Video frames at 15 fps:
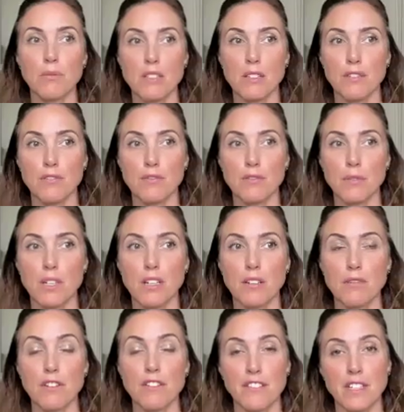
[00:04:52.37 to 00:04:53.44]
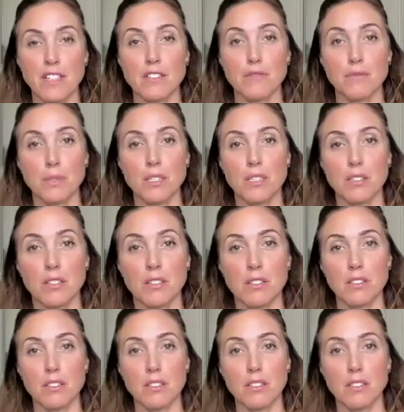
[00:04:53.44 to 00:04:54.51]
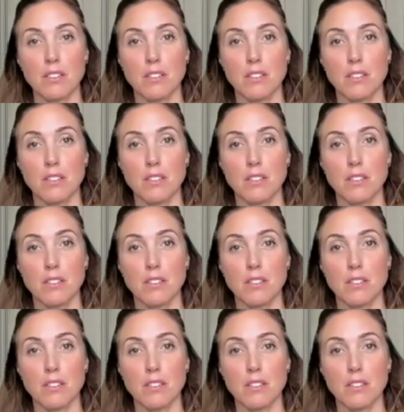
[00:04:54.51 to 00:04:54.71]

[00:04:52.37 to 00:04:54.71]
we did a lot of reflective work on